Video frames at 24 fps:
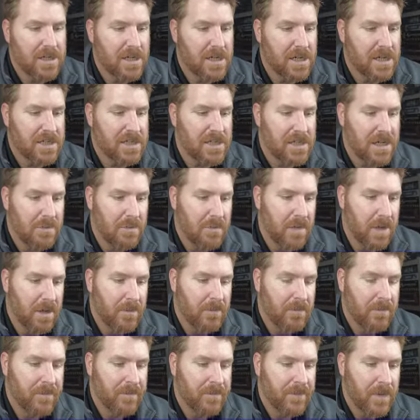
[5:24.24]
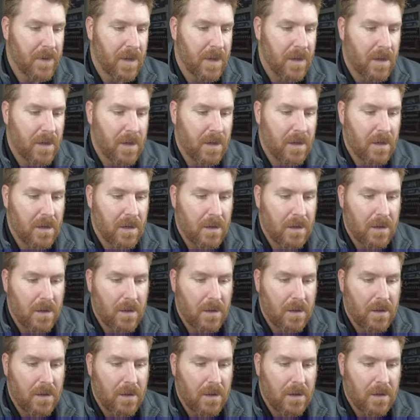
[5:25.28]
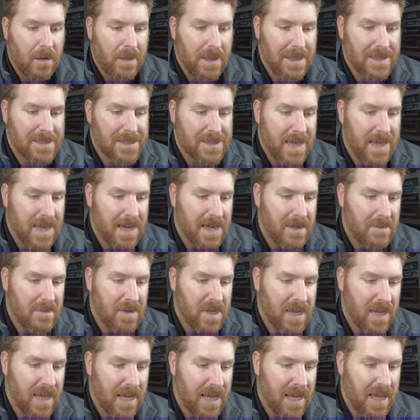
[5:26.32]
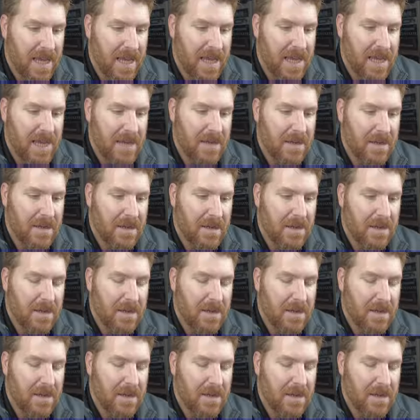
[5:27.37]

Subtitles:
Dotson mim. Is that gonna be the hit?